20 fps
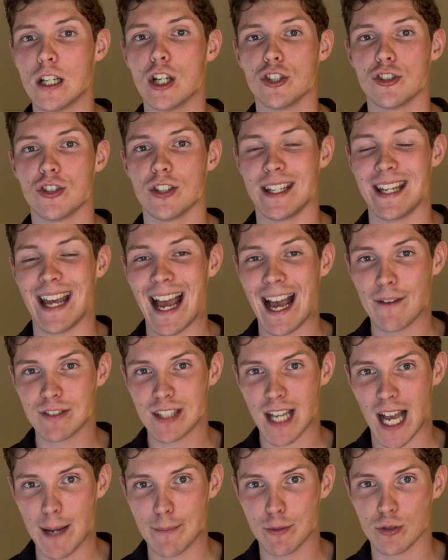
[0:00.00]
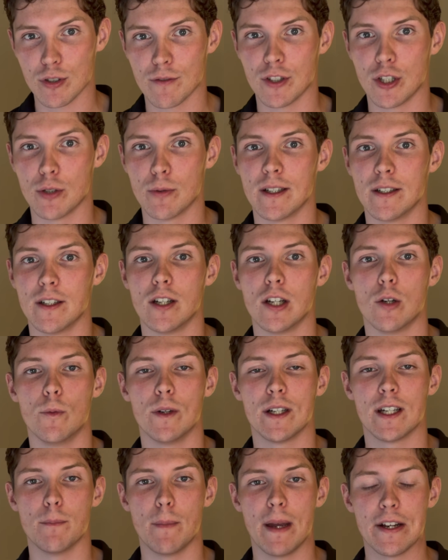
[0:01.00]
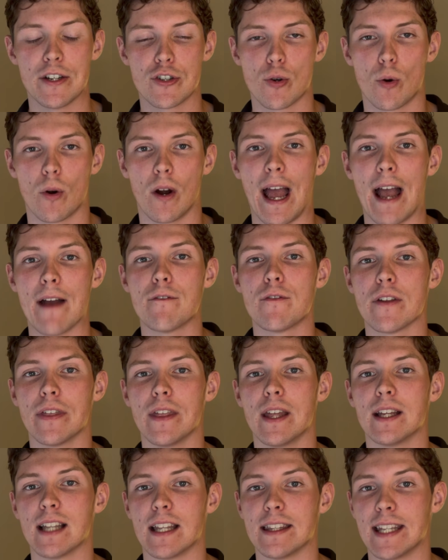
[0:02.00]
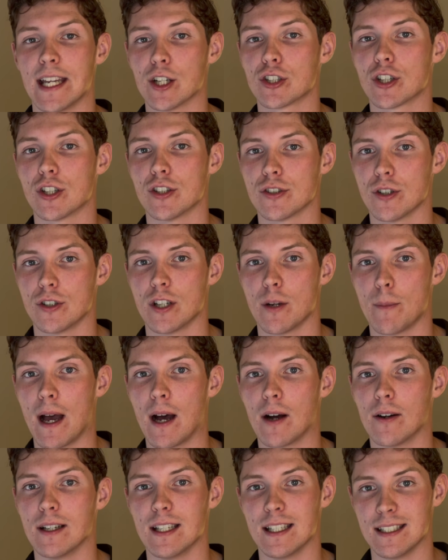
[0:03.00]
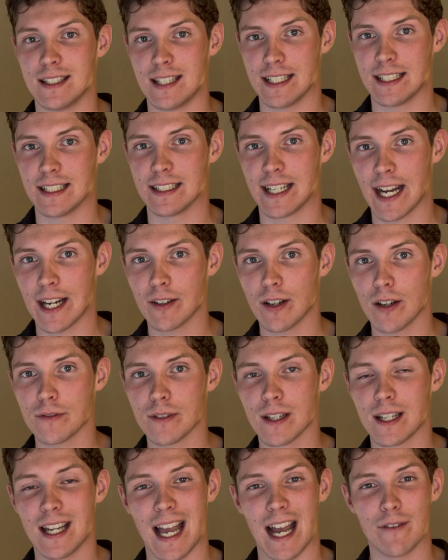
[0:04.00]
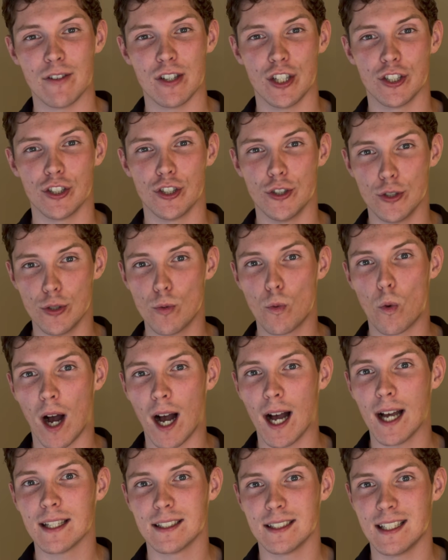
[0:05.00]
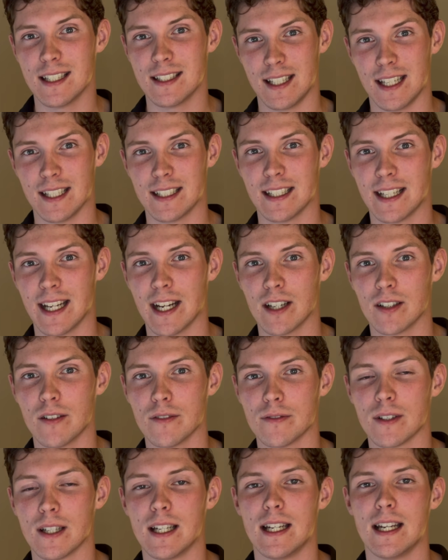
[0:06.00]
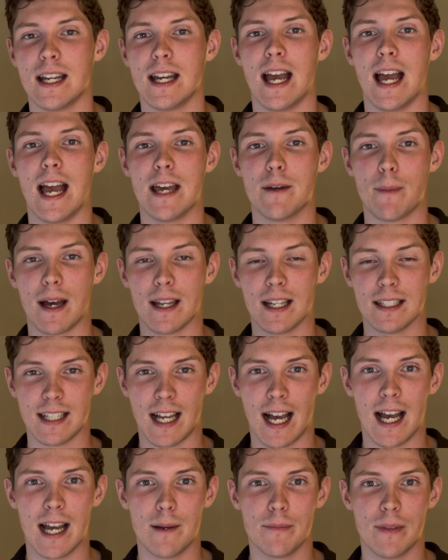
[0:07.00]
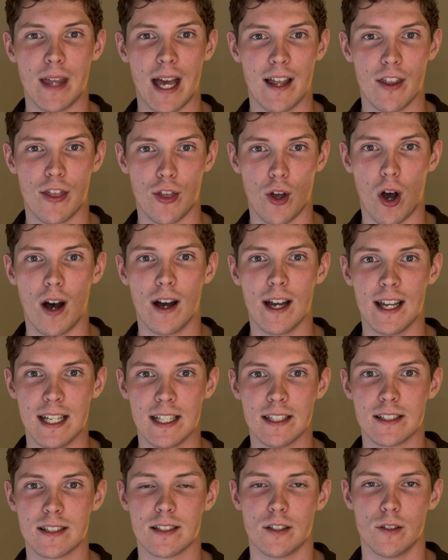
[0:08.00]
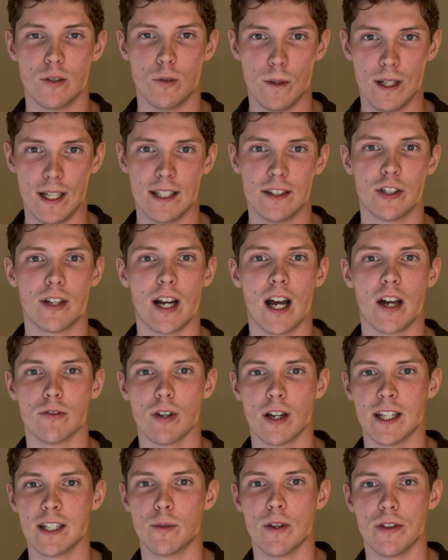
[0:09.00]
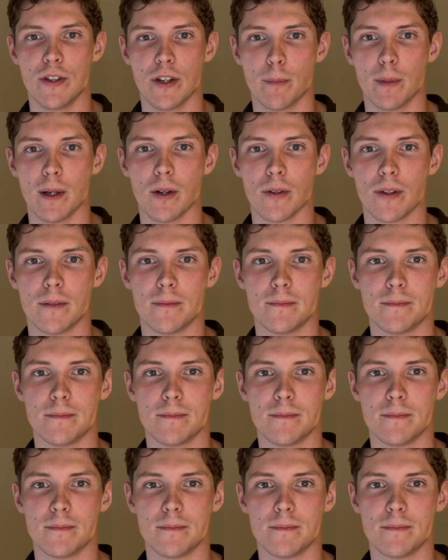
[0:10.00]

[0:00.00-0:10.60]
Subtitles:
so that they have time to review it. We can make sure everything that they're concerned about is taken care of, everything you want is taken care of, and by the time that thaw hits, we hit the ground running with your build.